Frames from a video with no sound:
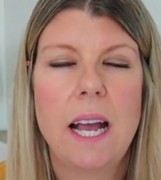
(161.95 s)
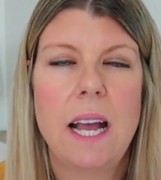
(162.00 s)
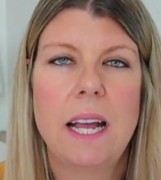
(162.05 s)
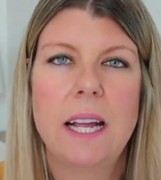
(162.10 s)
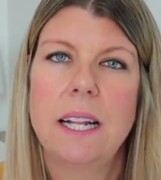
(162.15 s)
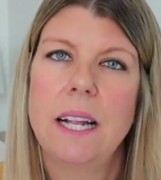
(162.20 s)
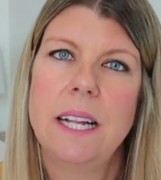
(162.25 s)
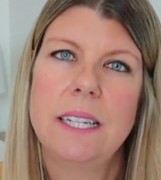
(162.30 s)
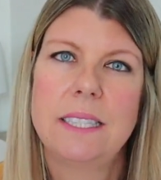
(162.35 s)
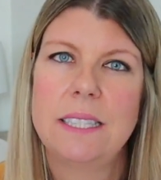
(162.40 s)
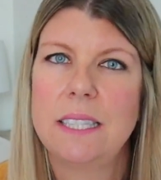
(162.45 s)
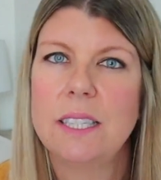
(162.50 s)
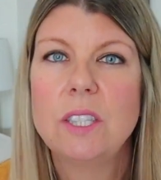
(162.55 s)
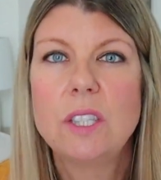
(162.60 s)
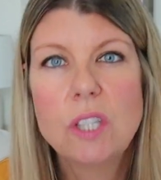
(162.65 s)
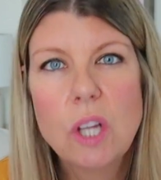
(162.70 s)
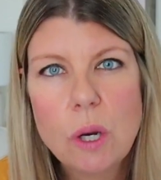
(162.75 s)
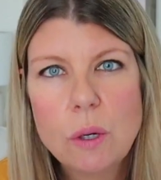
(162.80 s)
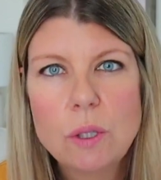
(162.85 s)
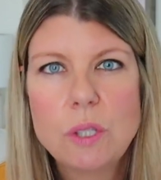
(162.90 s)
It's the
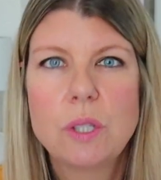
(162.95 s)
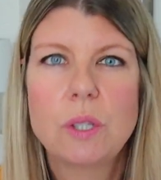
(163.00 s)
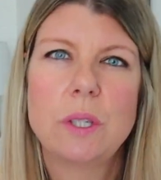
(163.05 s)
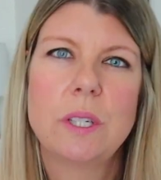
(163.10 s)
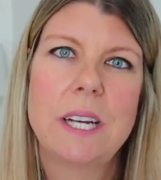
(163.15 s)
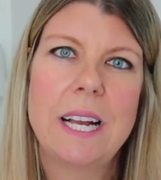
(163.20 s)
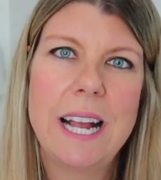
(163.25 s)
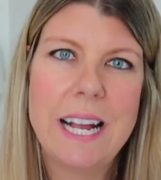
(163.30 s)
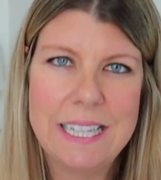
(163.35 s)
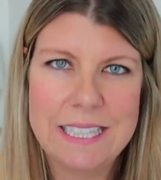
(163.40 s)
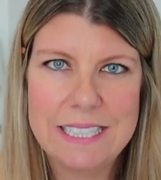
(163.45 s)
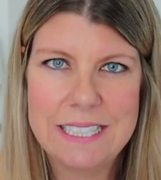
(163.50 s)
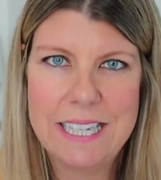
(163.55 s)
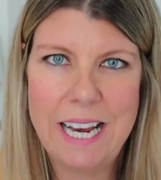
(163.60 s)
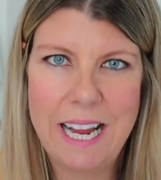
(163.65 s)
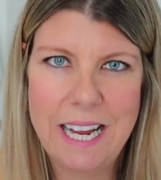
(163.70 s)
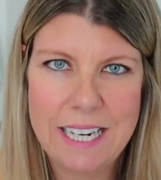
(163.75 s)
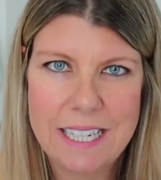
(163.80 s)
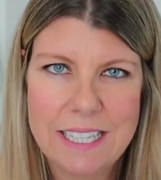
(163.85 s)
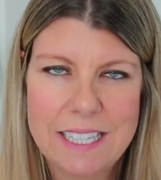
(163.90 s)
social
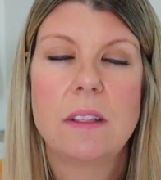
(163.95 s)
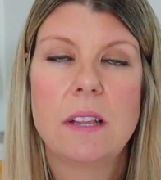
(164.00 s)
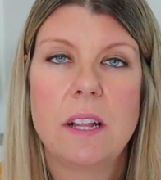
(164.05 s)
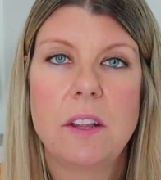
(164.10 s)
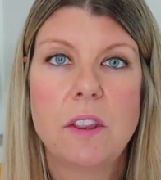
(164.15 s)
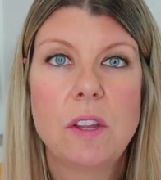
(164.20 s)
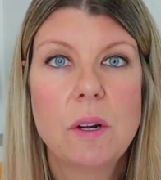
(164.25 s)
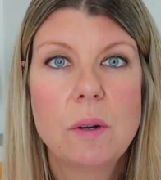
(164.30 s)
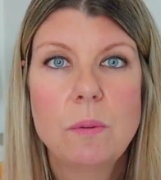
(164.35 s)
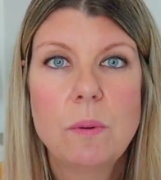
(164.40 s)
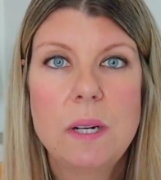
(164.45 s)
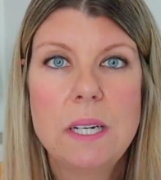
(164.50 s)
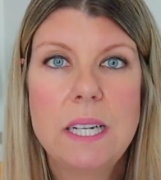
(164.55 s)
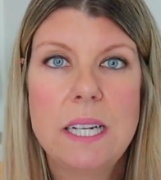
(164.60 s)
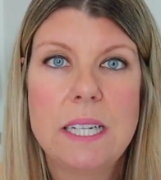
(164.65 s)
instinct. The third one